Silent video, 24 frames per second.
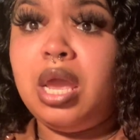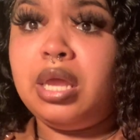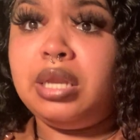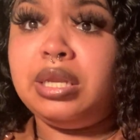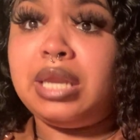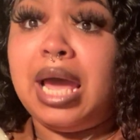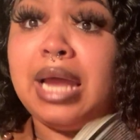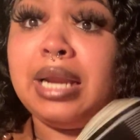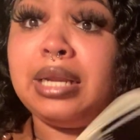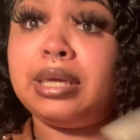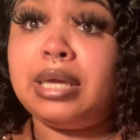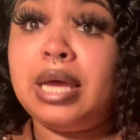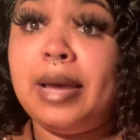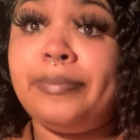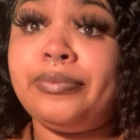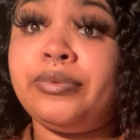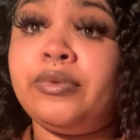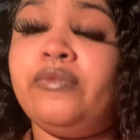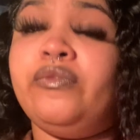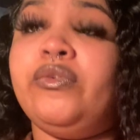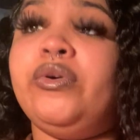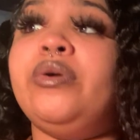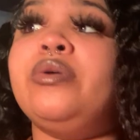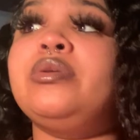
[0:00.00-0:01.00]
Nine of Cups
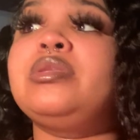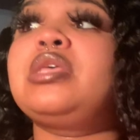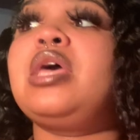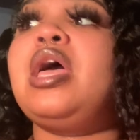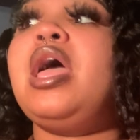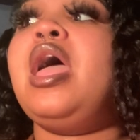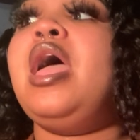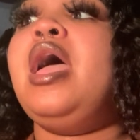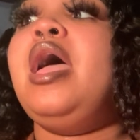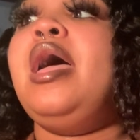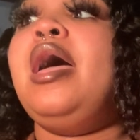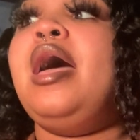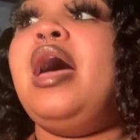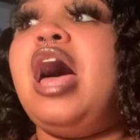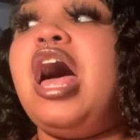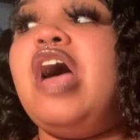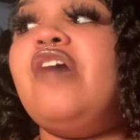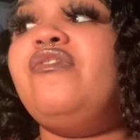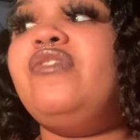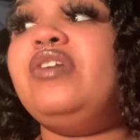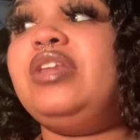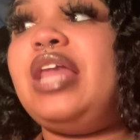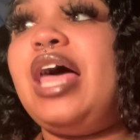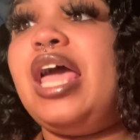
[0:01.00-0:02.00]
reverse, I
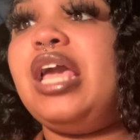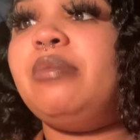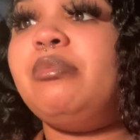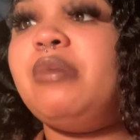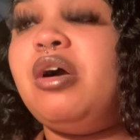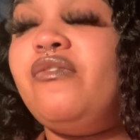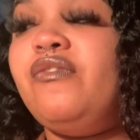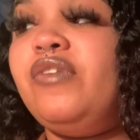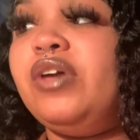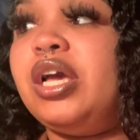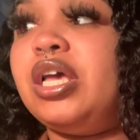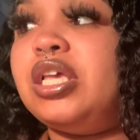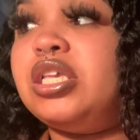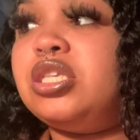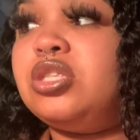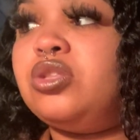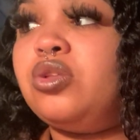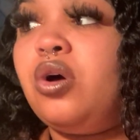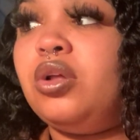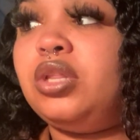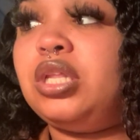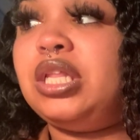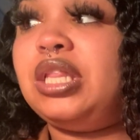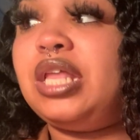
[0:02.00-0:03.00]
feel like motherfuckers
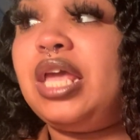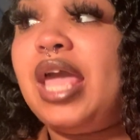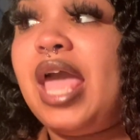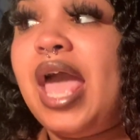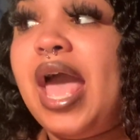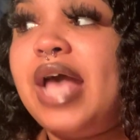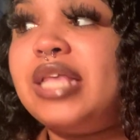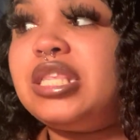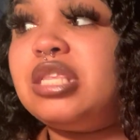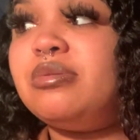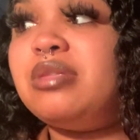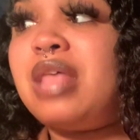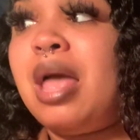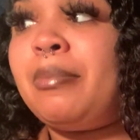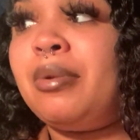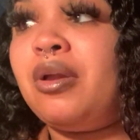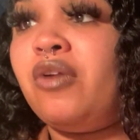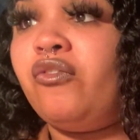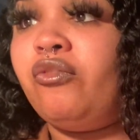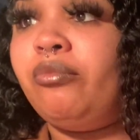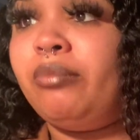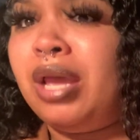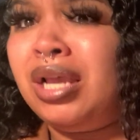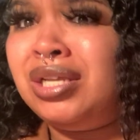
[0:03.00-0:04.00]
thought that they had some type of
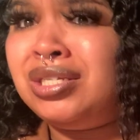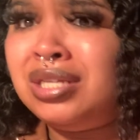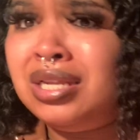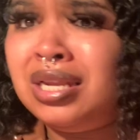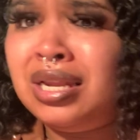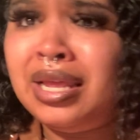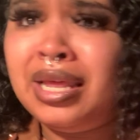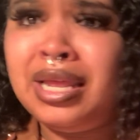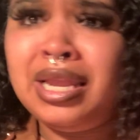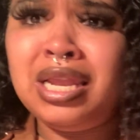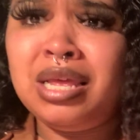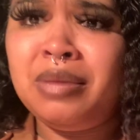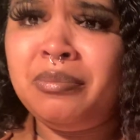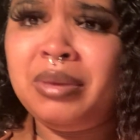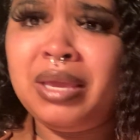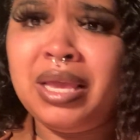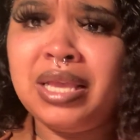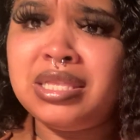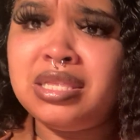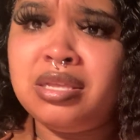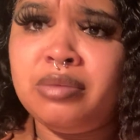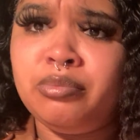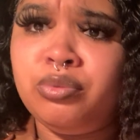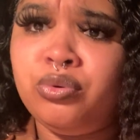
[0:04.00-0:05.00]
information and it ended up being
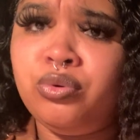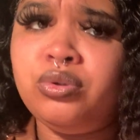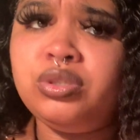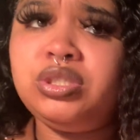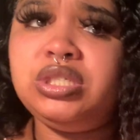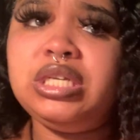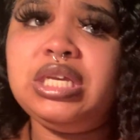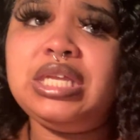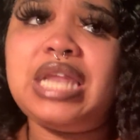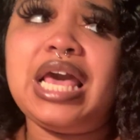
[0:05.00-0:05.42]
some bullshit.